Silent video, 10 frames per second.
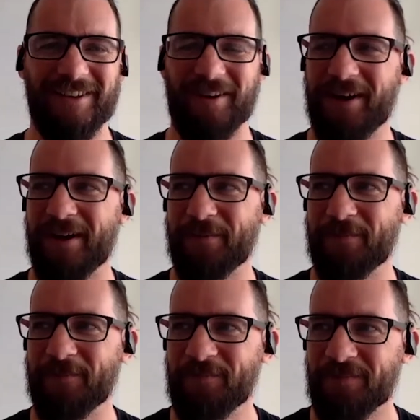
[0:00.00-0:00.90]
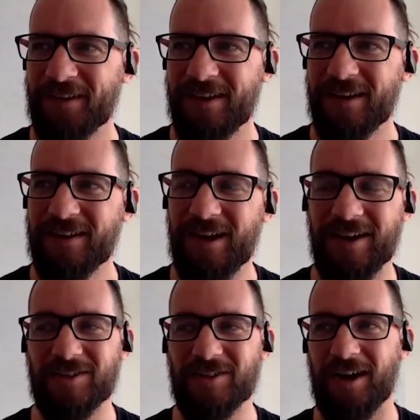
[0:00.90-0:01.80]
So um,
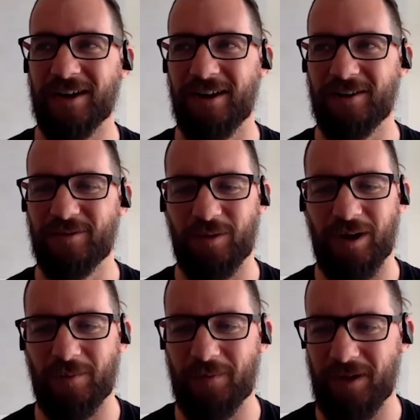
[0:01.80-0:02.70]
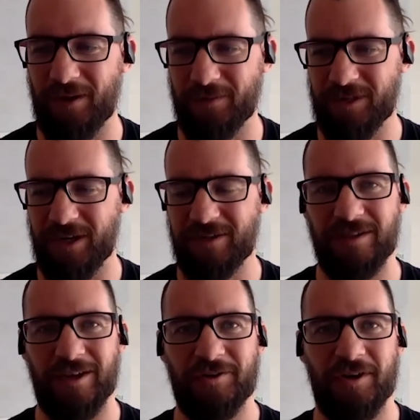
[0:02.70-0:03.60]
yeah, so I, I grew up um,
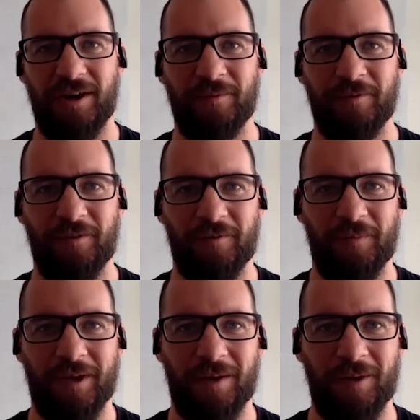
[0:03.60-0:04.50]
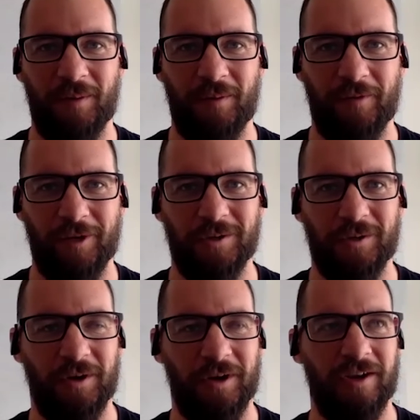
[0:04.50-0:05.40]
chasing that dream of, of becoming a professional
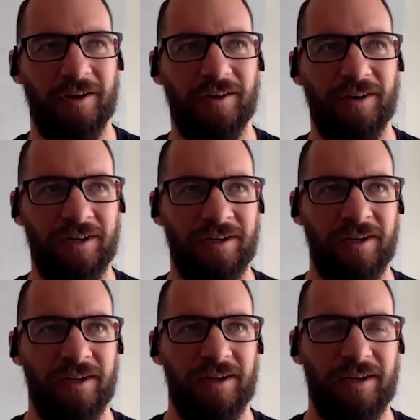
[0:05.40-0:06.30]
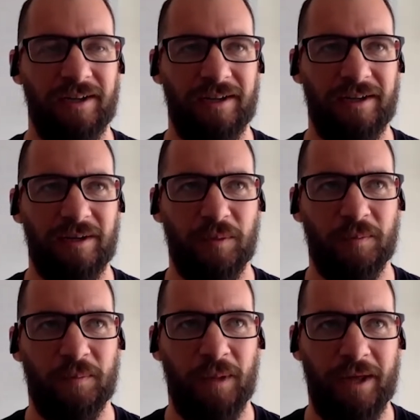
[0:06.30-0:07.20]
cricketer and
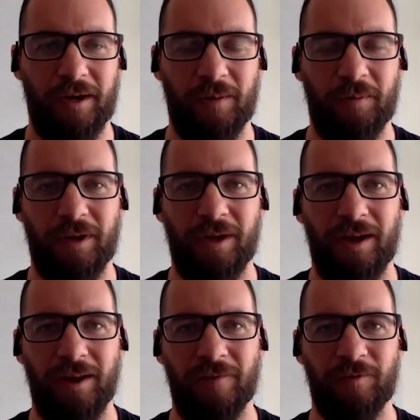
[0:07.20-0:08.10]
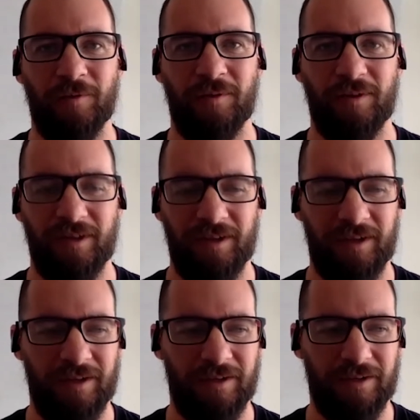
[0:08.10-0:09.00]
um, played at a pretty high level,
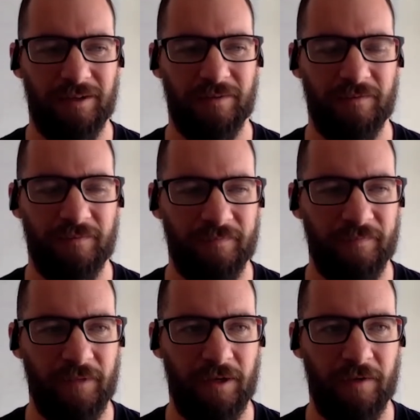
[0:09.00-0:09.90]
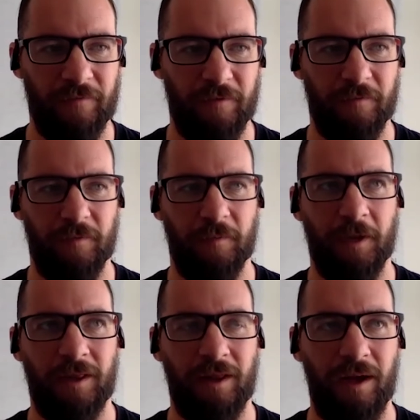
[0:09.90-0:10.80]
uh, you know, for, for my
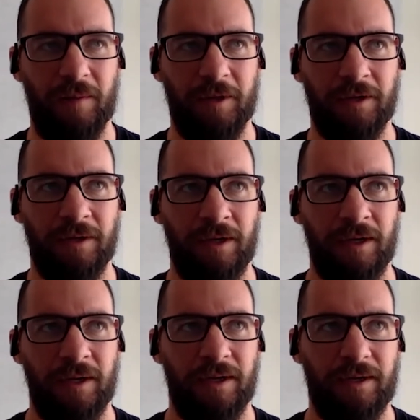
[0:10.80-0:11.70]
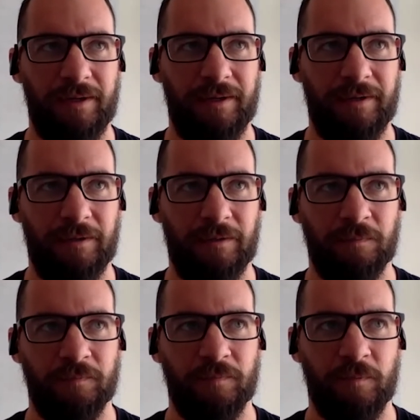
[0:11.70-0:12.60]
club and
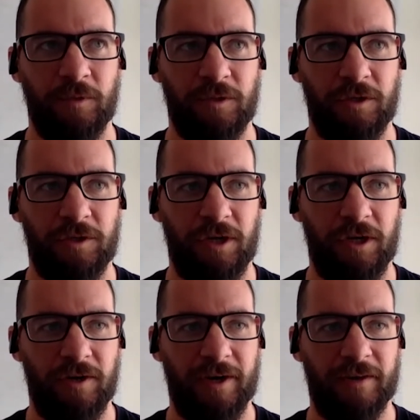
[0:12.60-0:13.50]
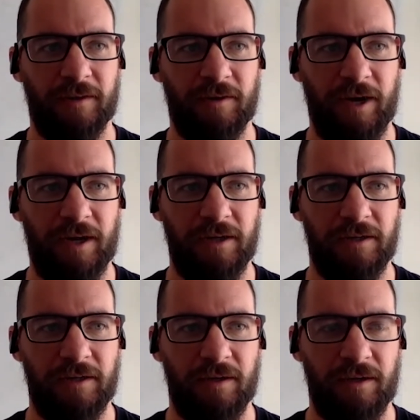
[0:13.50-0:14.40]
um, was sort of trying to crack crack
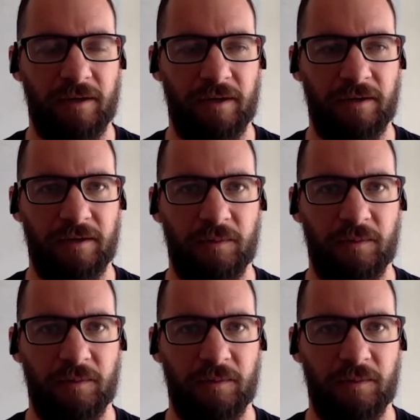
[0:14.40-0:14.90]
into the into the